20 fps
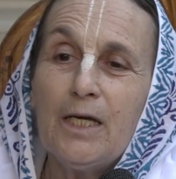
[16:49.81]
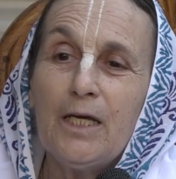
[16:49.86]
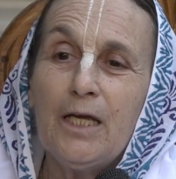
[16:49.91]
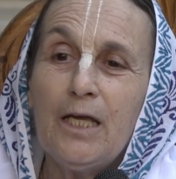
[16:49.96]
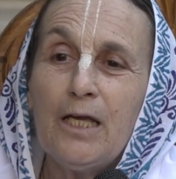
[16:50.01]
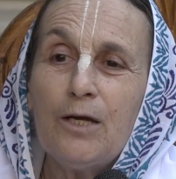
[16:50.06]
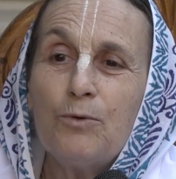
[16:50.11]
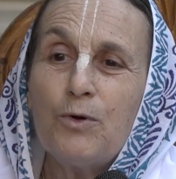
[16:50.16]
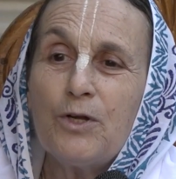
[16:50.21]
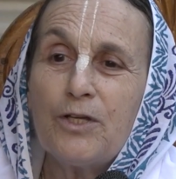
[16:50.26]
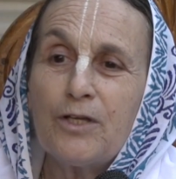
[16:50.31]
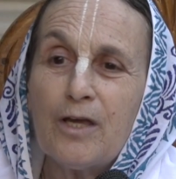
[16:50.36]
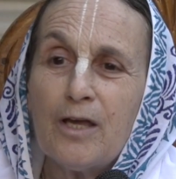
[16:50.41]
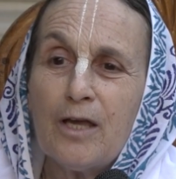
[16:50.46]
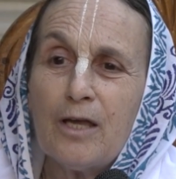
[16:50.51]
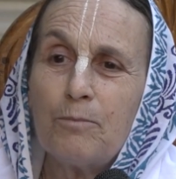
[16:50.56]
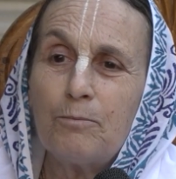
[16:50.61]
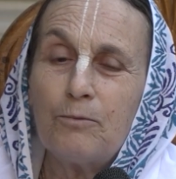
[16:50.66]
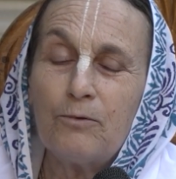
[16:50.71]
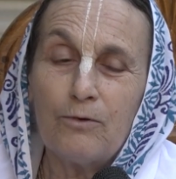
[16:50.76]
he would
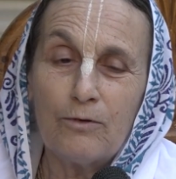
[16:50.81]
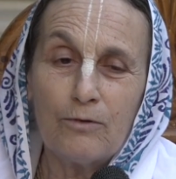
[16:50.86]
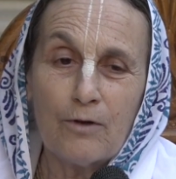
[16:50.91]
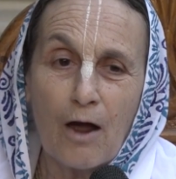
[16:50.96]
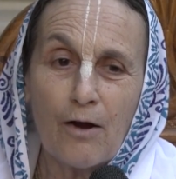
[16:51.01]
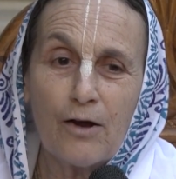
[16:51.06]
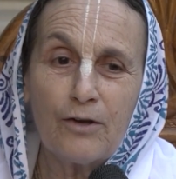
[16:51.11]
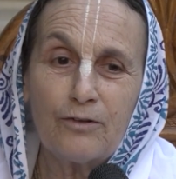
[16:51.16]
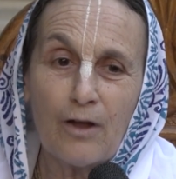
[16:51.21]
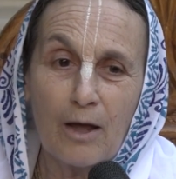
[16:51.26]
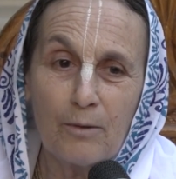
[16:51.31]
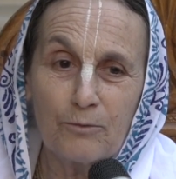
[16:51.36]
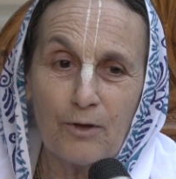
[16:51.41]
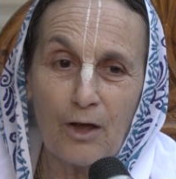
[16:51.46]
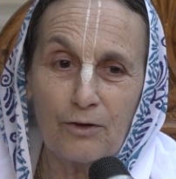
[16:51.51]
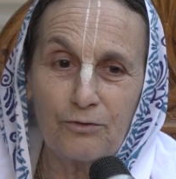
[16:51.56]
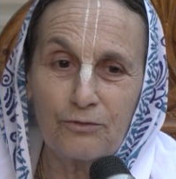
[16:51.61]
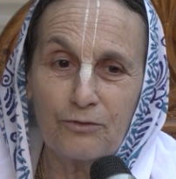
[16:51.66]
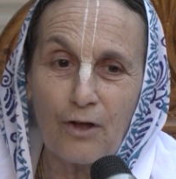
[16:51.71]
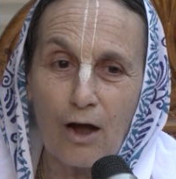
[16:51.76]
keep Narottam
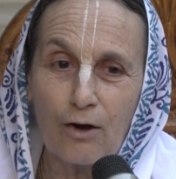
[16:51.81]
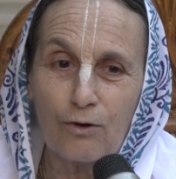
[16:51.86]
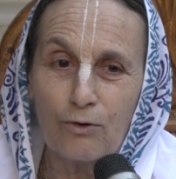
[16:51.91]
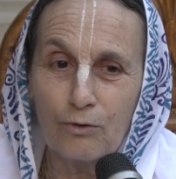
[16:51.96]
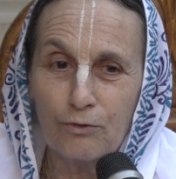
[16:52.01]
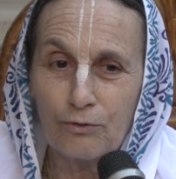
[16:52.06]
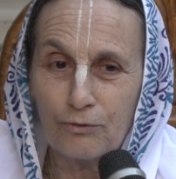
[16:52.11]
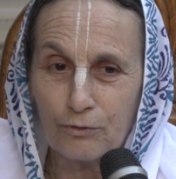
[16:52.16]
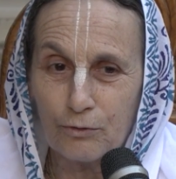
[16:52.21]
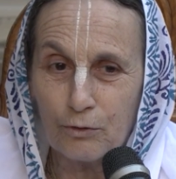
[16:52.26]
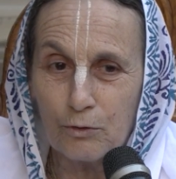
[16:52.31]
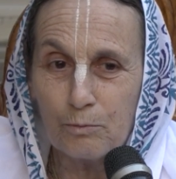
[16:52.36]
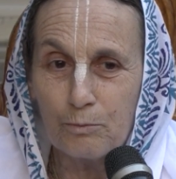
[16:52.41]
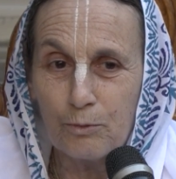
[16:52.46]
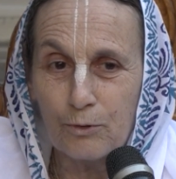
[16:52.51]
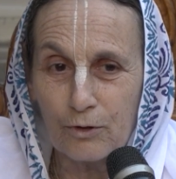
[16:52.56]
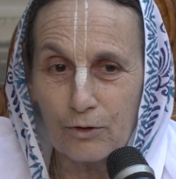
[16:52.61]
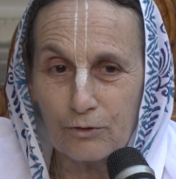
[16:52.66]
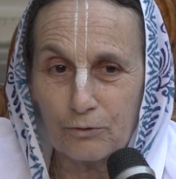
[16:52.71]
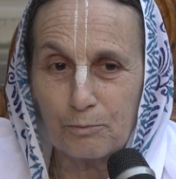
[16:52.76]
Das Thakur's two
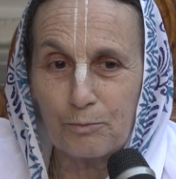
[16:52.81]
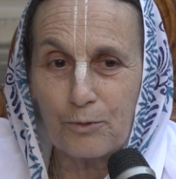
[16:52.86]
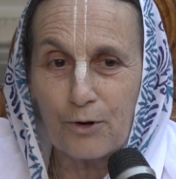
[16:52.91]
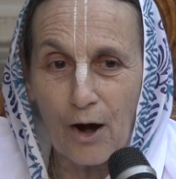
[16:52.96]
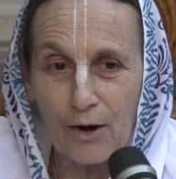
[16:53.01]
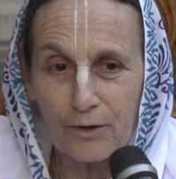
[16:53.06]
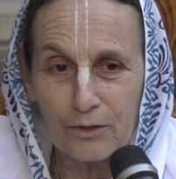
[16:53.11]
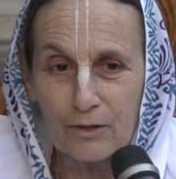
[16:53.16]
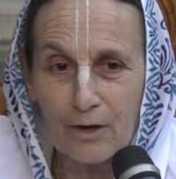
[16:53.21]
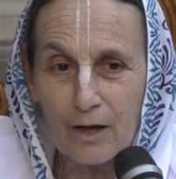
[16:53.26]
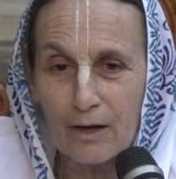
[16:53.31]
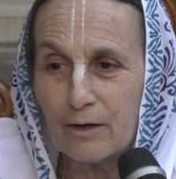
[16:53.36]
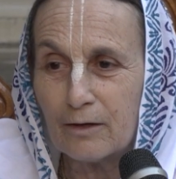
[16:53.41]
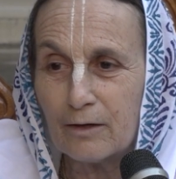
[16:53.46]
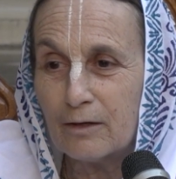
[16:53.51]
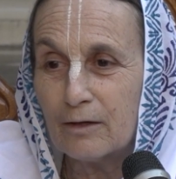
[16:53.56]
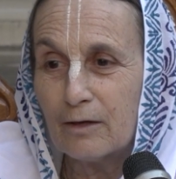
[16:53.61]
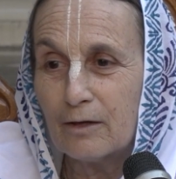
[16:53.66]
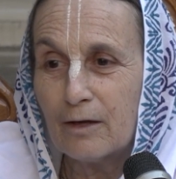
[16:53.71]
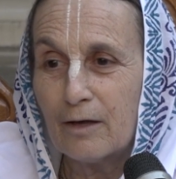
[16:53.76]
books,
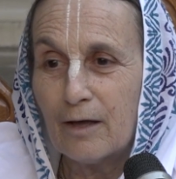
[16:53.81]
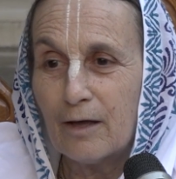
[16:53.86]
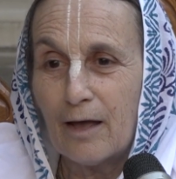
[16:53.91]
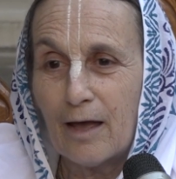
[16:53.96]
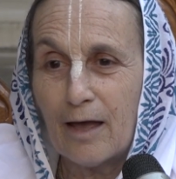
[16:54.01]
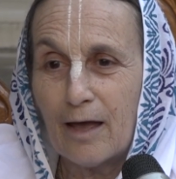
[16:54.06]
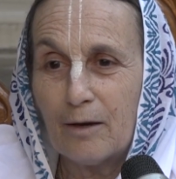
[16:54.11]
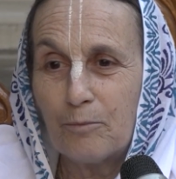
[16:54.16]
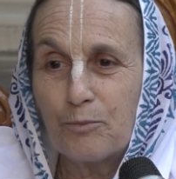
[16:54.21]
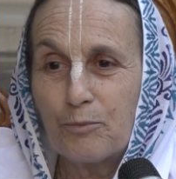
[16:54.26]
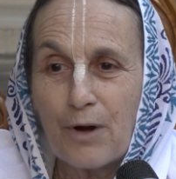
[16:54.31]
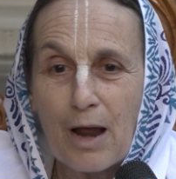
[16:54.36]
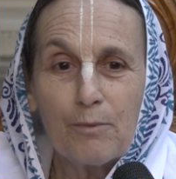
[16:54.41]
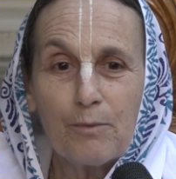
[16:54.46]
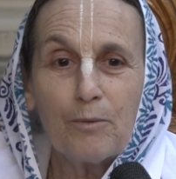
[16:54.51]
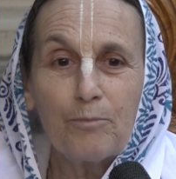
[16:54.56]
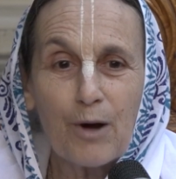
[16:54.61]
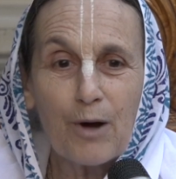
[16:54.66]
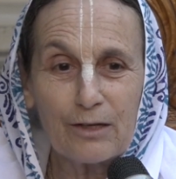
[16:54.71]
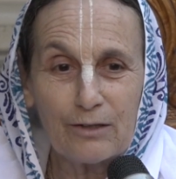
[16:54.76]
Prarthana and
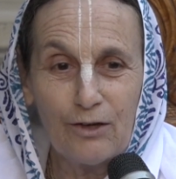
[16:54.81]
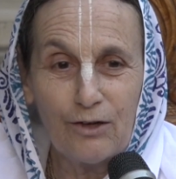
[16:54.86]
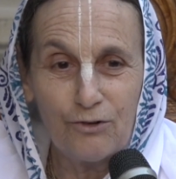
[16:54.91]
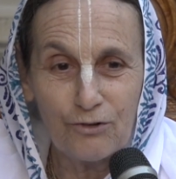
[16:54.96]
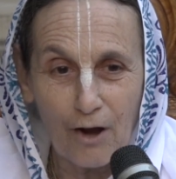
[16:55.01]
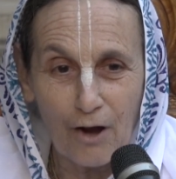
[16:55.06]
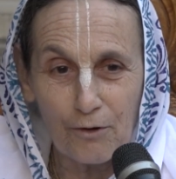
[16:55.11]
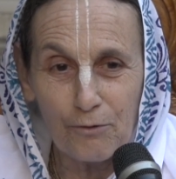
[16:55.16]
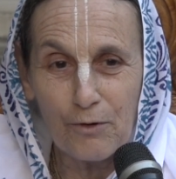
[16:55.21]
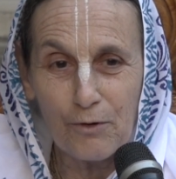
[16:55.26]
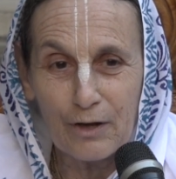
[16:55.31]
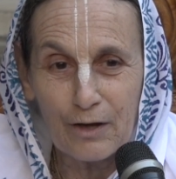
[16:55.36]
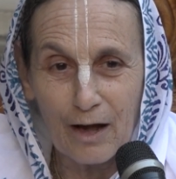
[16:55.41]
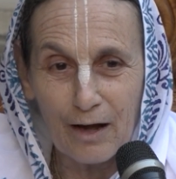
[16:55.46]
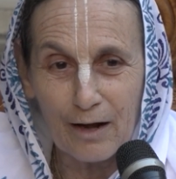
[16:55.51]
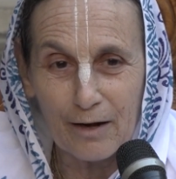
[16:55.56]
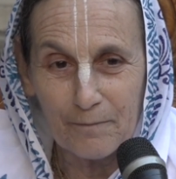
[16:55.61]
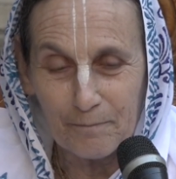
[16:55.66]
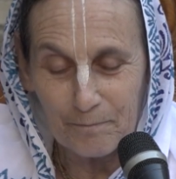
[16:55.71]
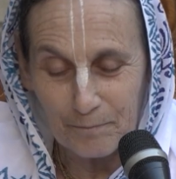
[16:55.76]
Prema Bhakti
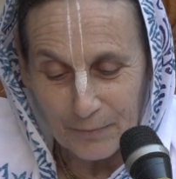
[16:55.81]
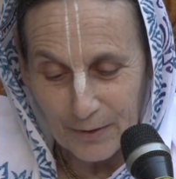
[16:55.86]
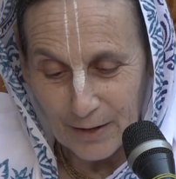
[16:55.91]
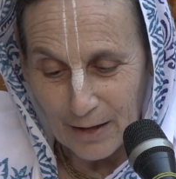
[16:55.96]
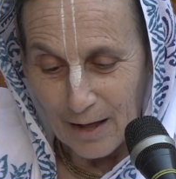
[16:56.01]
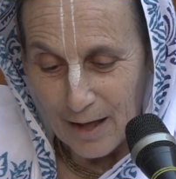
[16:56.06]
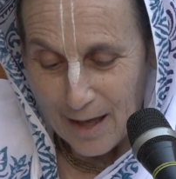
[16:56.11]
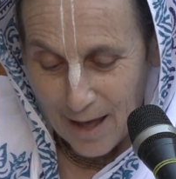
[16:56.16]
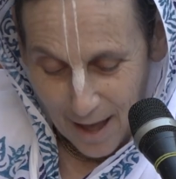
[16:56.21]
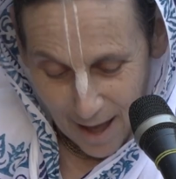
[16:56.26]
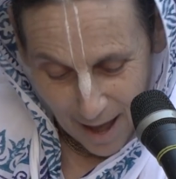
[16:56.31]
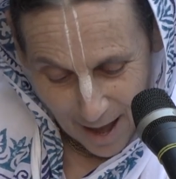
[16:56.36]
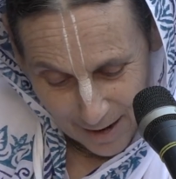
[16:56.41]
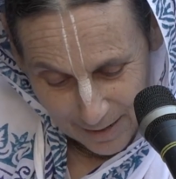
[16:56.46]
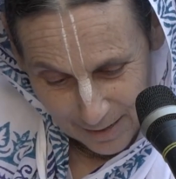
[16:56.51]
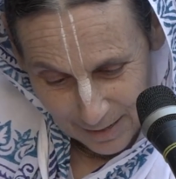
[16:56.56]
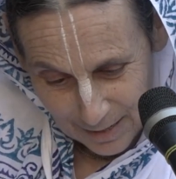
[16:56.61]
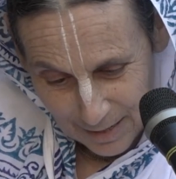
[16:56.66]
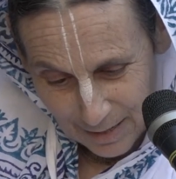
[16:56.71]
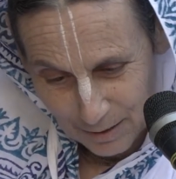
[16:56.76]
Chandrika,
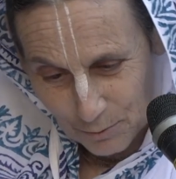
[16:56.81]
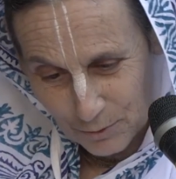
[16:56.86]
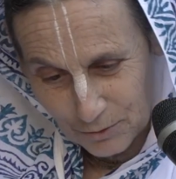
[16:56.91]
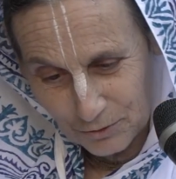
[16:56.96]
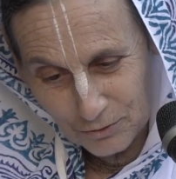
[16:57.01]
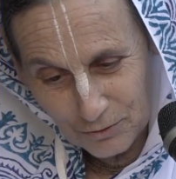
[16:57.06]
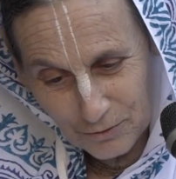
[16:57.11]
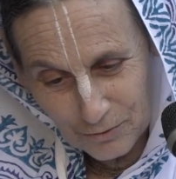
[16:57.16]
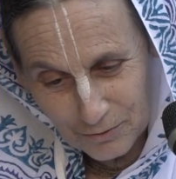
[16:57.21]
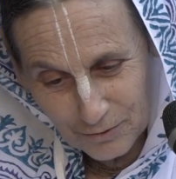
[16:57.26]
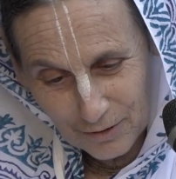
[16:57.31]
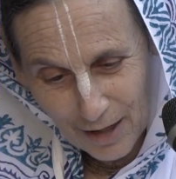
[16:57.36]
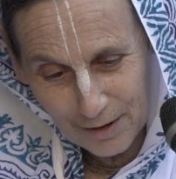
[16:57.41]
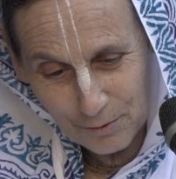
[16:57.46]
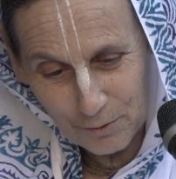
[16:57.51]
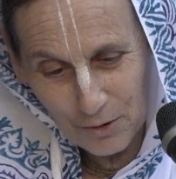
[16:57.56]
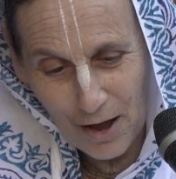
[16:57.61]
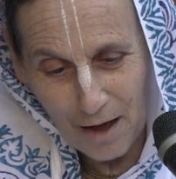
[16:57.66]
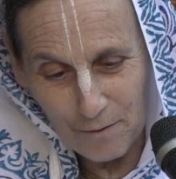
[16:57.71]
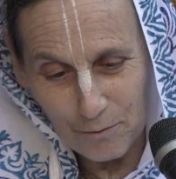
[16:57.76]
and he would,
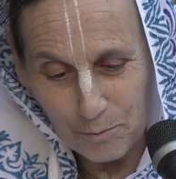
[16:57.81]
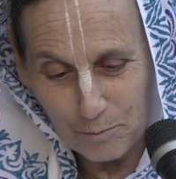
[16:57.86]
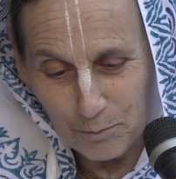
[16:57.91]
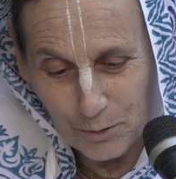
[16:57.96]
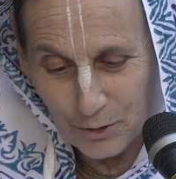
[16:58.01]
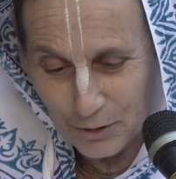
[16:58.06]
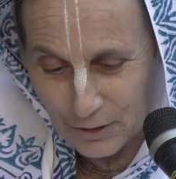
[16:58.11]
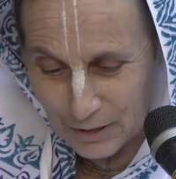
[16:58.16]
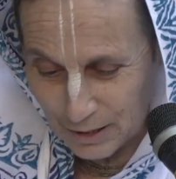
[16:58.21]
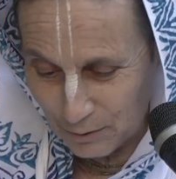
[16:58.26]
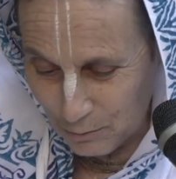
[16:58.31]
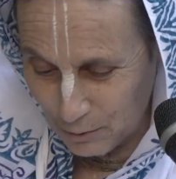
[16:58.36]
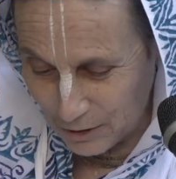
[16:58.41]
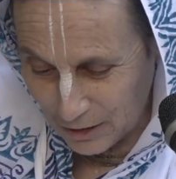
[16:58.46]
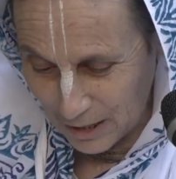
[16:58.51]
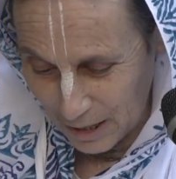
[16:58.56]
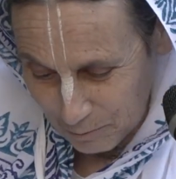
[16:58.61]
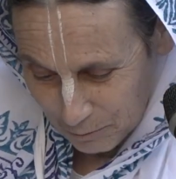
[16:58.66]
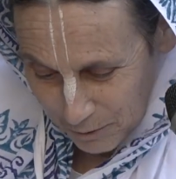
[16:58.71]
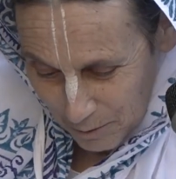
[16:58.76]
like we have a book, he would
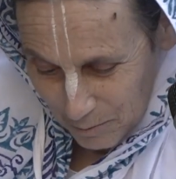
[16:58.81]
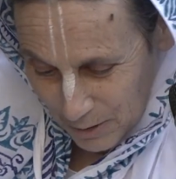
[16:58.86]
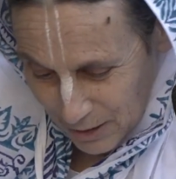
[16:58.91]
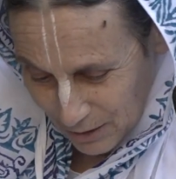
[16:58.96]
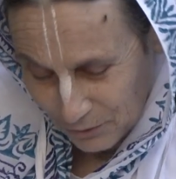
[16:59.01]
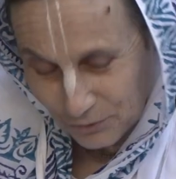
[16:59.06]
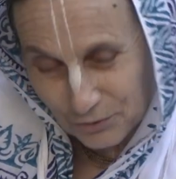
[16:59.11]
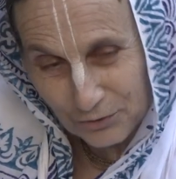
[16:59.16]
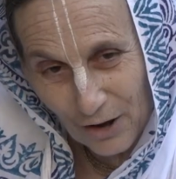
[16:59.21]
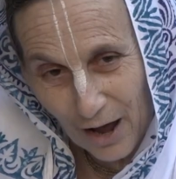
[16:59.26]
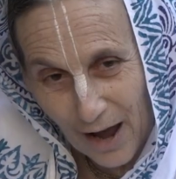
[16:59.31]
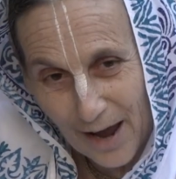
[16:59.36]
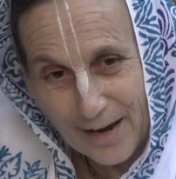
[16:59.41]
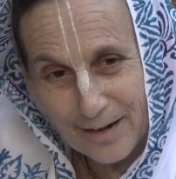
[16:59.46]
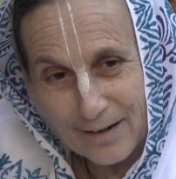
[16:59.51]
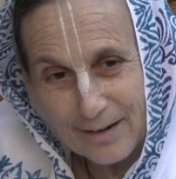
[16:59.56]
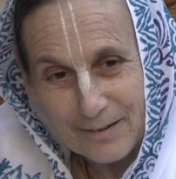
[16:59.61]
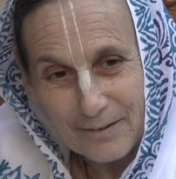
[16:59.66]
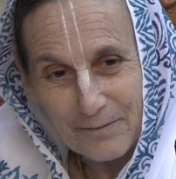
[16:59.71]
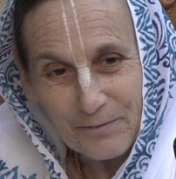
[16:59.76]
keep them
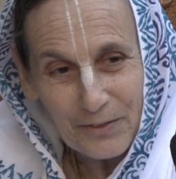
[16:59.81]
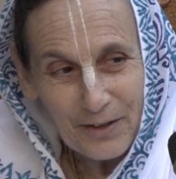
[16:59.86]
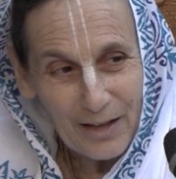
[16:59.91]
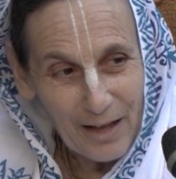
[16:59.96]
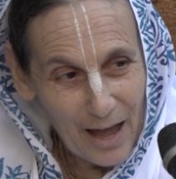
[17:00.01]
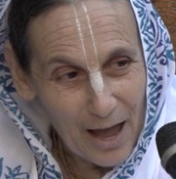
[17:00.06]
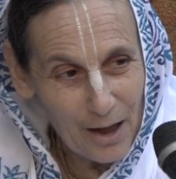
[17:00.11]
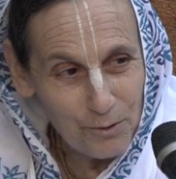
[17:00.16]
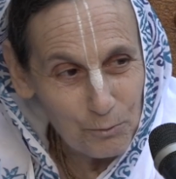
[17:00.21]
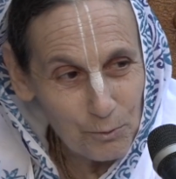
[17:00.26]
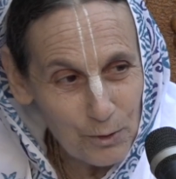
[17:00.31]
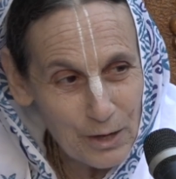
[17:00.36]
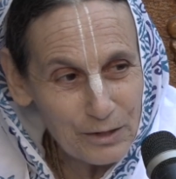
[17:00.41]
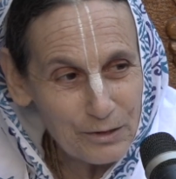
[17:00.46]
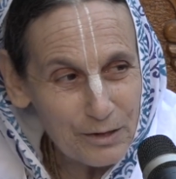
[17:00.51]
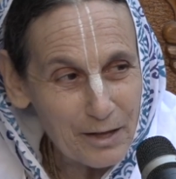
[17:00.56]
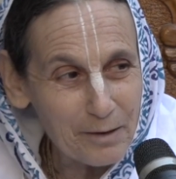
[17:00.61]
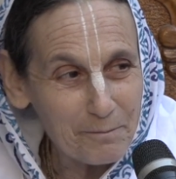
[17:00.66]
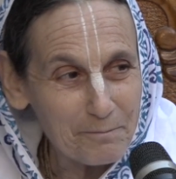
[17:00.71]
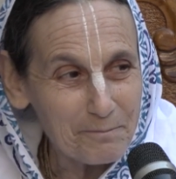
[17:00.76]
inside and
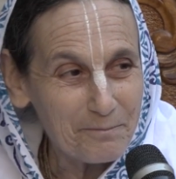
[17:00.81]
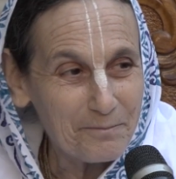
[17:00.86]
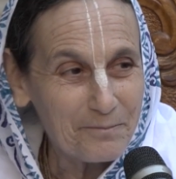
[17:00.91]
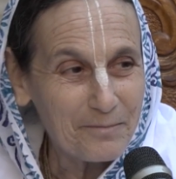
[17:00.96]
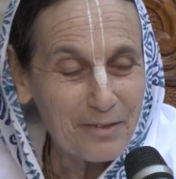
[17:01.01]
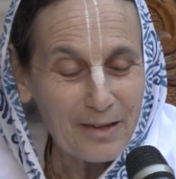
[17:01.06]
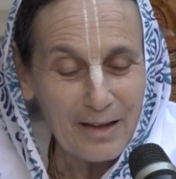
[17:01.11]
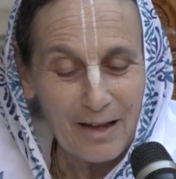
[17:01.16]
read them.